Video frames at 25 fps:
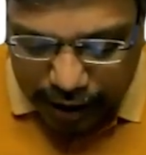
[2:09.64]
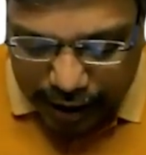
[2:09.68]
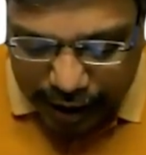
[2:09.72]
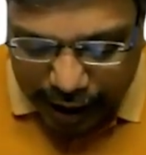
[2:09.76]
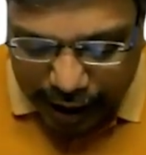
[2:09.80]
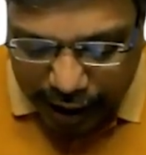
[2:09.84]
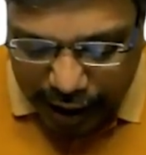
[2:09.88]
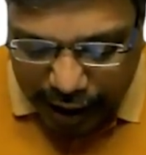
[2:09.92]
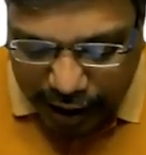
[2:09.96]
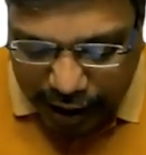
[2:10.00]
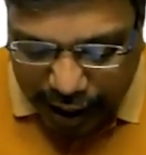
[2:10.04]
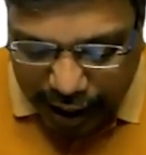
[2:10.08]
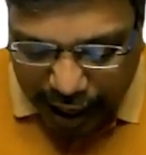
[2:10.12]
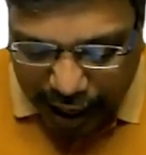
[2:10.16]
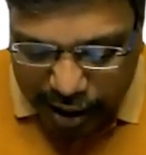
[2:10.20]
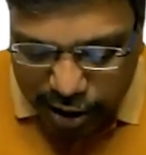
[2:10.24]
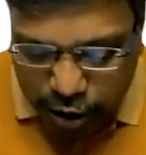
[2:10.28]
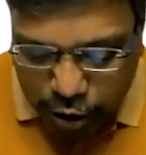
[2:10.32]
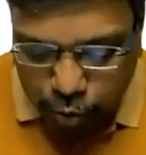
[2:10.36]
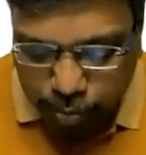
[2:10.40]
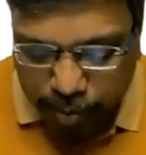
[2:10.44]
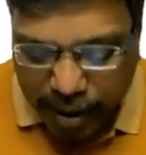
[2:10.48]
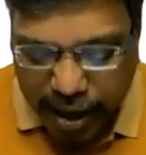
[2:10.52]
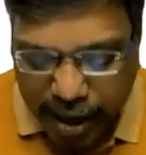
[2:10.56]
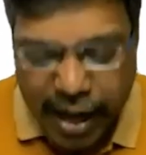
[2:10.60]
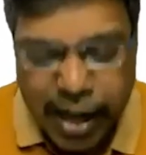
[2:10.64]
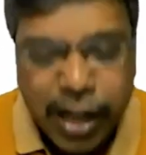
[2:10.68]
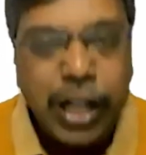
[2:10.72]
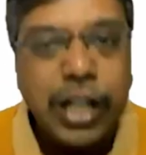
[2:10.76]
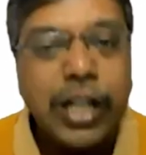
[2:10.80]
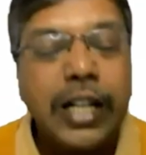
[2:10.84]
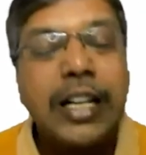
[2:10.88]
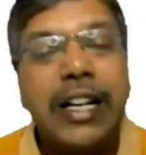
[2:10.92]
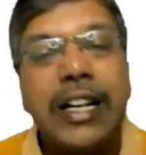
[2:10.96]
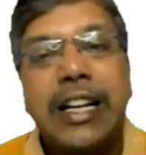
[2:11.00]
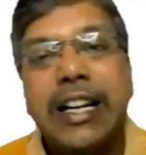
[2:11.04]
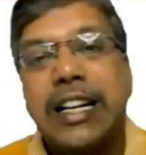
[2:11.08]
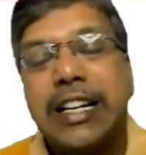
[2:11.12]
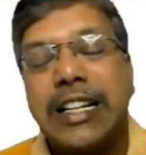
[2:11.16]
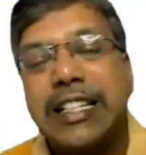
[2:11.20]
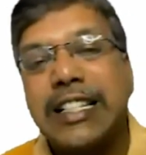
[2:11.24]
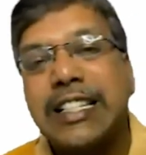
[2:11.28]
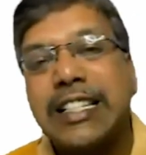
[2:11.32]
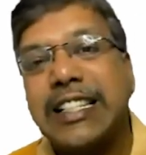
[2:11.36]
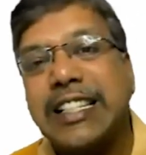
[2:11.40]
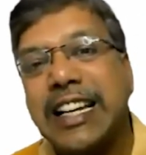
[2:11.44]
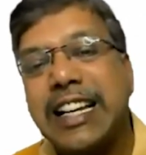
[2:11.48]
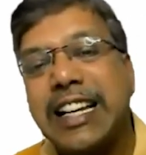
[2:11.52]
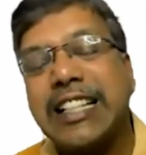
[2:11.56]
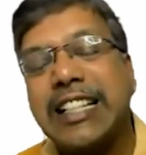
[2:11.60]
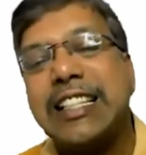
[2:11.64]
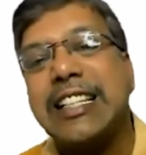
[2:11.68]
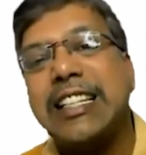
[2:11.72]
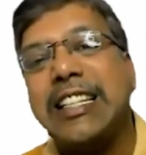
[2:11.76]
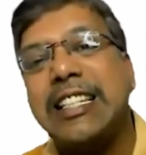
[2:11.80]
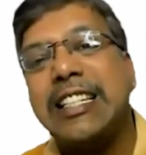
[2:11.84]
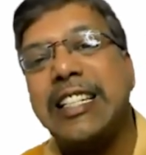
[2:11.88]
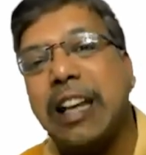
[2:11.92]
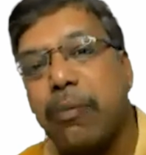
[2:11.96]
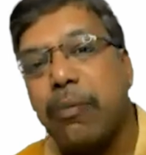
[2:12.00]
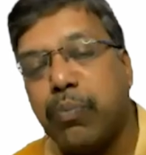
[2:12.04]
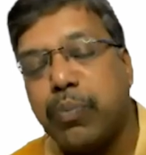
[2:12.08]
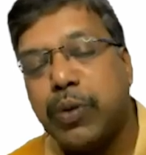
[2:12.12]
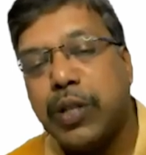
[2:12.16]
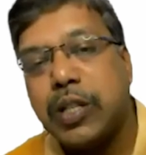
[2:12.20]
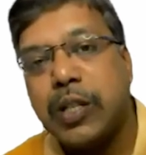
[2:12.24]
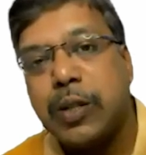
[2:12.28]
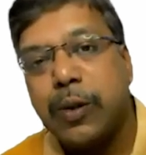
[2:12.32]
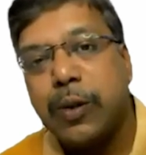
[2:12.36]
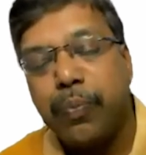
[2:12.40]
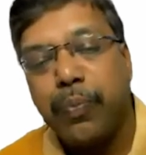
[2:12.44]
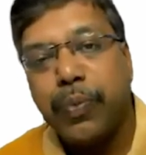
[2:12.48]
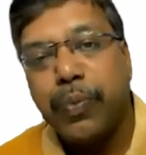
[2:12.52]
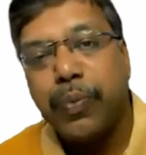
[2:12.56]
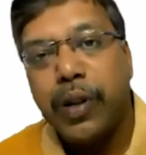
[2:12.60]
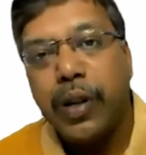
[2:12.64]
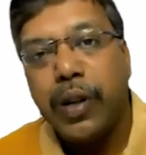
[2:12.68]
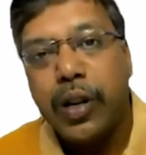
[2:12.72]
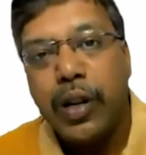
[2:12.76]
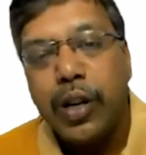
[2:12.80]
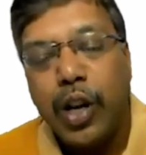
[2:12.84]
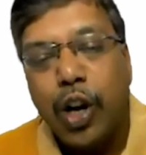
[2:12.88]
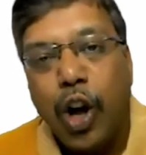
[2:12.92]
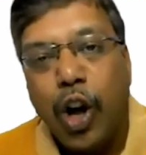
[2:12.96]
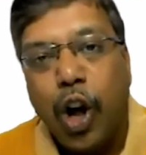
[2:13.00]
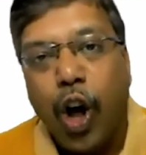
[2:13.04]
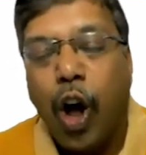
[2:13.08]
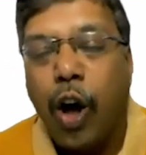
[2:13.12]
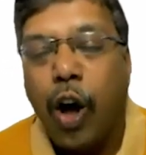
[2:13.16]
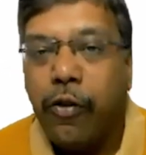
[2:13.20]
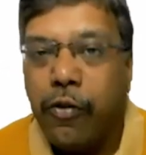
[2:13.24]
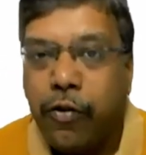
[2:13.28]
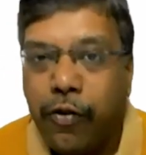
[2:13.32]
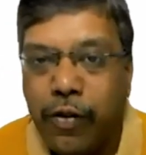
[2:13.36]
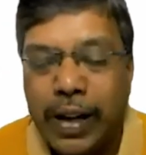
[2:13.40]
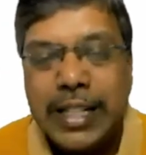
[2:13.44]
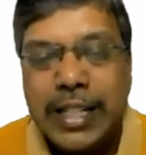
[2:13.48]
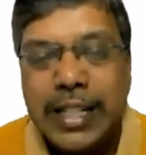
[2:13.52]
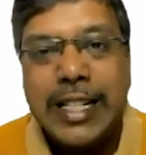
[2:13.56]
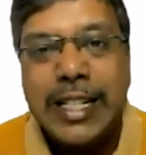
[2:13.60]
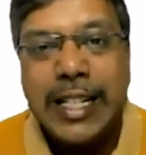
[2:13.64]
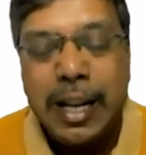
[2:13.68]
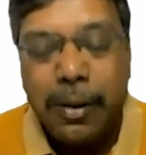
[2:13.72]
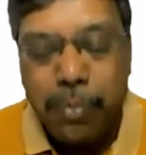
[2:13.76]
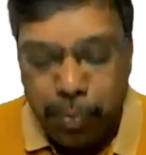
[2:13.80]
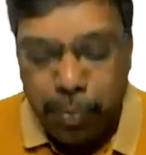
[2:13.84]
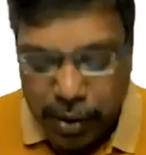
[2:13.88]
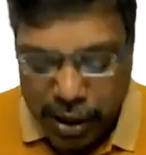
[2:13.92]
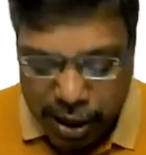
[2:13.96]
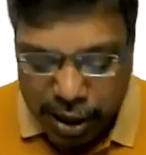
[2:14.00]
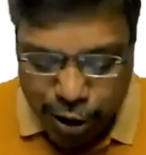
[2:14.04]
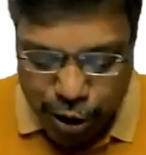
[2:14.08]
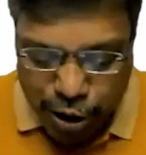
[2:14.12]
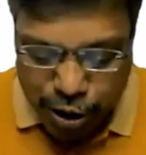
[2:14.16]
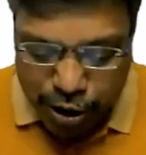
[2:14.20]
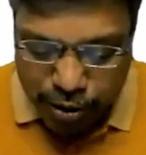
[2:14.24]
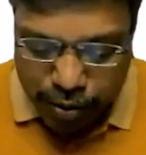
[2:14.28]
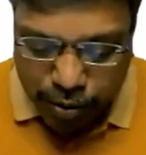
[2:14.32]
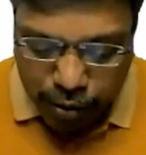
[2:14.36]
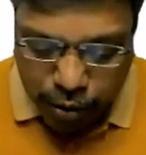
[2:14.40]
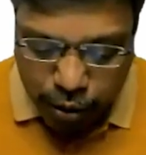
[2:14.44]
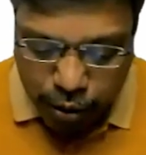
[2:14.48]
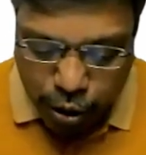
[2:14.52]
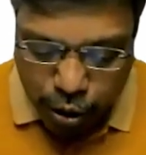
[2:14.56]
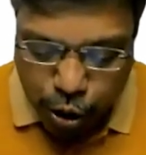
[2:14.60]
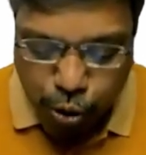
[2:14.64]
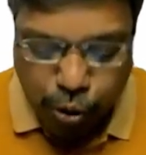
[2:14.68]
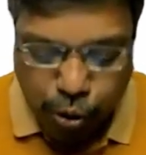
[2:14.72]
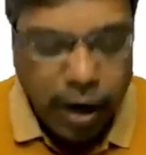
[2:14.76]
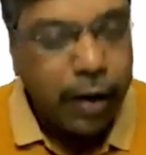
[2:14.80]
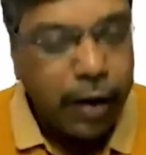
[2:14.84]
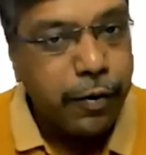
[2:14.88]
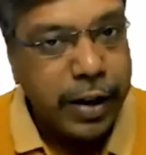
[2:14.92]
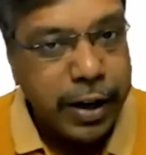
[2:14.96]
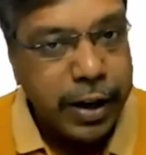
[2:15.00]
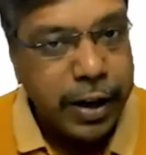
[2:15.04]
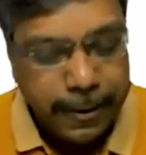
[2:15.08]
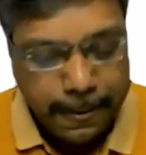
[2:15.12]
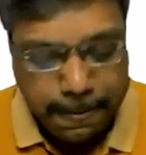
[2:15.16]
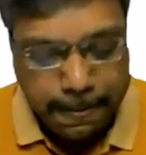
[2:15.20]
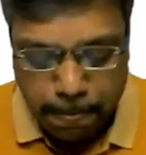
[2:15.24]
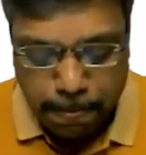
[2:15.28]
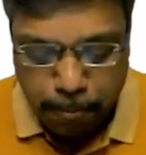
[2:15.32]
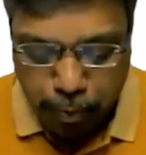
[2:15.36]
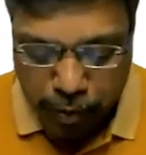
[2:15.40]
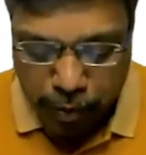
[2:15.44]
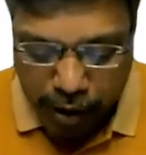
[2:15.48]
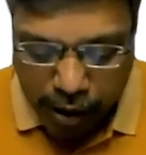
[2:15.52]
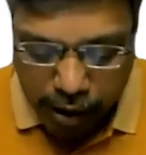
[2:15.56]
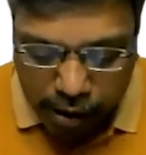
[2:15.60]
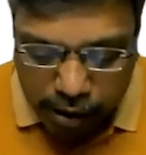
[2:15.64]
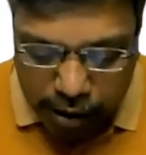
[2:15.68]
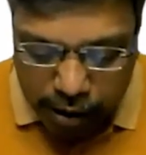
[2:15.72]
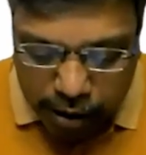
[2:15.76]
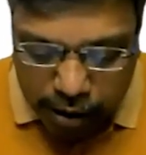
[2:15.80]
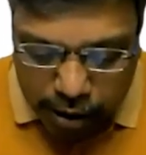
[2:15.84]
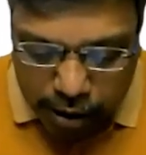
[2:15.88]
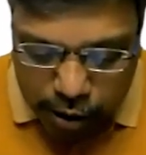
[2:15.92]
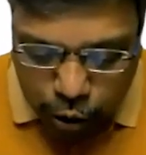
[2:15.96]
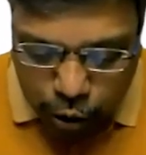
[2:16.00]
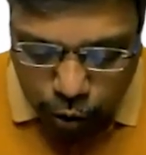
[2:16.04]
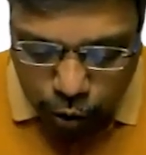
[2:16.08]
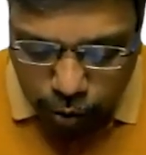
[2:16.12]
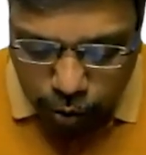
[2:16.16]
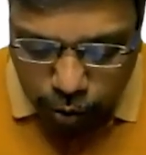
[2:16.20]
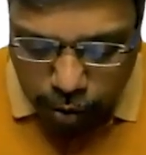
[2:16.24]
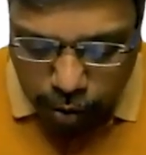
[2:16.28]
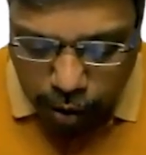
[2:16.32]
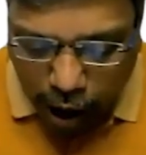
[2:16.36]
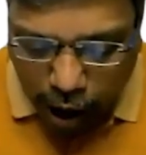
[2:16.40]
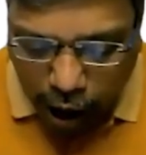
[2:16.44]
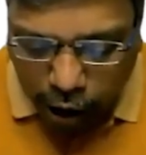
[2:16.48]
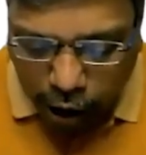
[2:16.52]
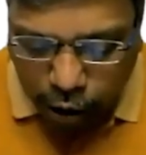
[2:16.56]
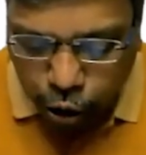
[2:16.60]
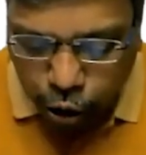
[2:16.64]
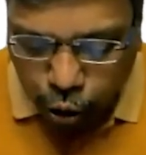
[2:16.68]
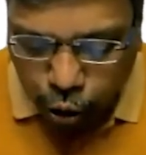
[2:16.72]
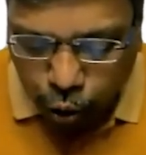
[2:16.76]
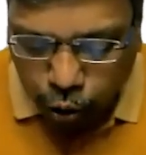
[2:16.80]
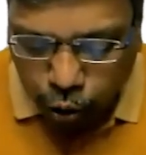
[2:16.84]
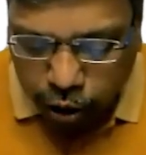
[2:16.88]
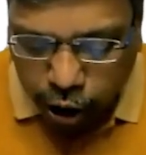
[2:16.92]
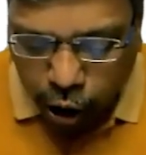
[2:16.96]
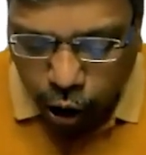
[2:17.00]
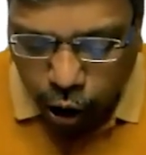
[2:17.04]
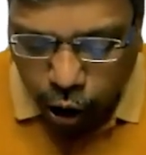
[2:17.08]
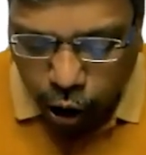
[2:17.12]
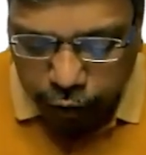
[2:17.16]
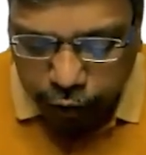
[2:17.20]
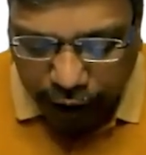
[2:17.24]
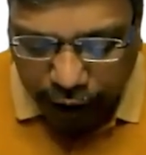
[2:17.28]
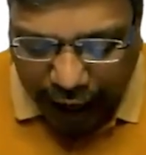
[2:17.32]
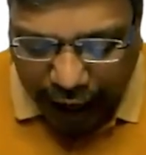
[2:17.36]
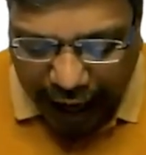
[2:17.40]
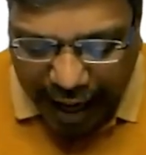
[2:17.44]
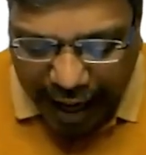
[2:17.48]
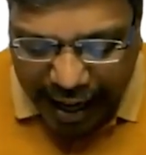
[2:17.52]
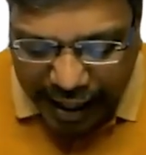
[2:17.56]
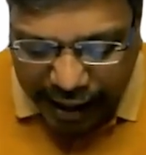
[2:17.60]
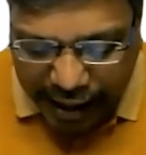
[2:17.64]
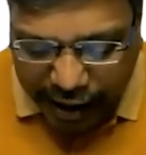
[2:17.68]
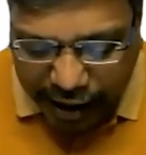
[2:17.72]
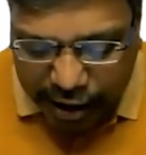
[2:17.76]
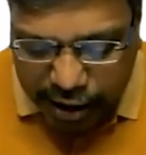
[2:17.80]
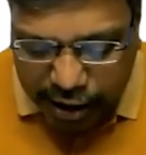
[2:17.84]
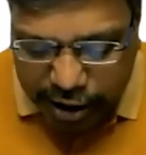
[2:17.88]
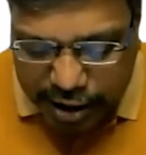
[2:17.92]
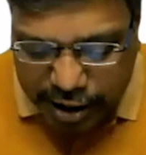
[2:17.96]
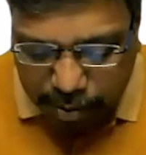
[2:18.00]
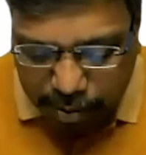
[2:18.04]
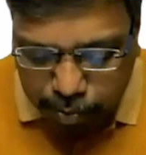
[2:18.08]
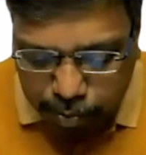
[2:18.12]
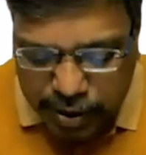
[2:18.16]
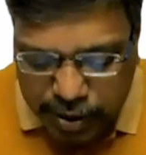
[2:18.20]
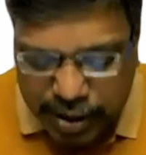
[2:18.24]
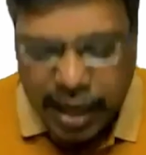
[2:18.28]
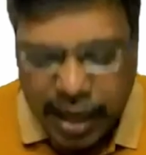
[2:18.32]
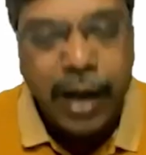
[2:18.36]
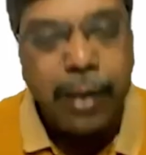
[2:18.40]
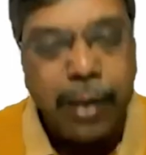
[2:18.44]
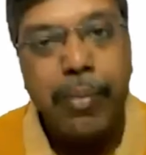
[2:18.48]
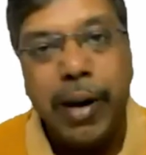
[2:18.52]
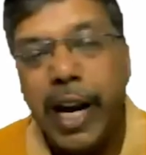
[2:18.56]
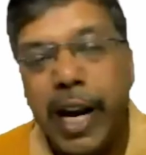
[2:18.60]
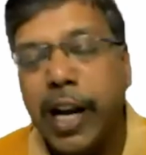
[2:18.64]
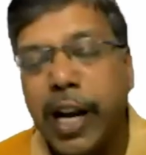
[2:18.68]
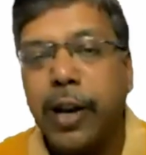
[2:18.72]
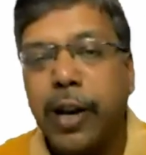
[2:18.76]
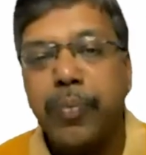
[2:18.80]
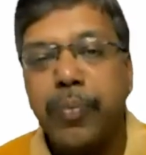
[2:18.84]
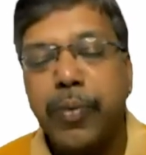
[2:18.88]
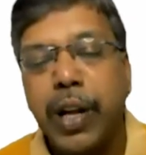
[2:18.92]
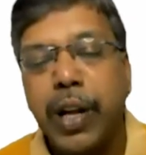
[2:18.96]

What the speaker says: then it has to make 6 steps of 1 step each to cover. So a total of 8 jumps are made,